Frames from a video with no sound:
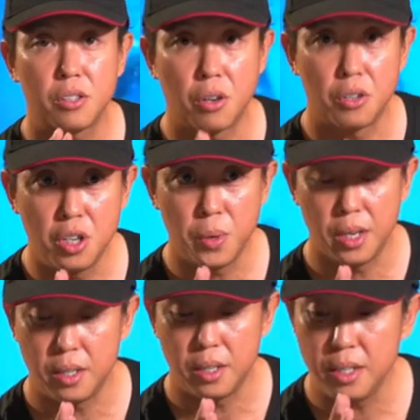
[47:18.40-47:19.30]
let's continue
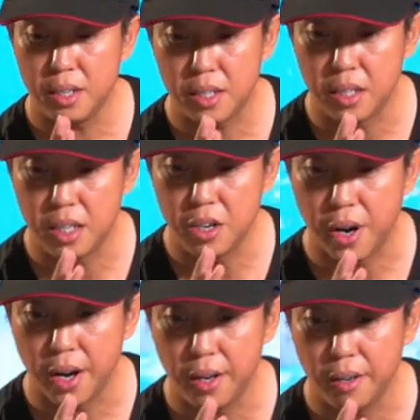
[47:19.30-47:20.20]
with the D630,
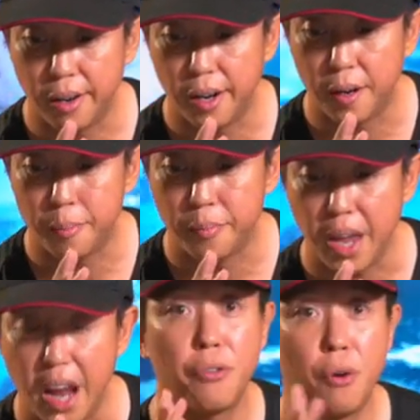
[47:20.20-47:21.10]
right?
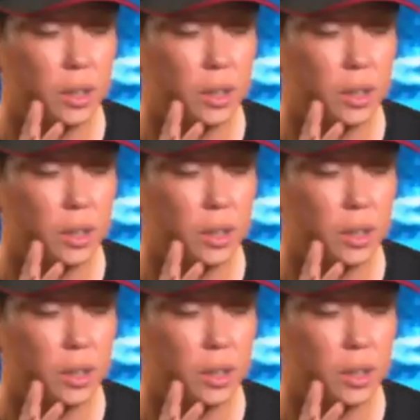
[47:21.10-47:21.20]
At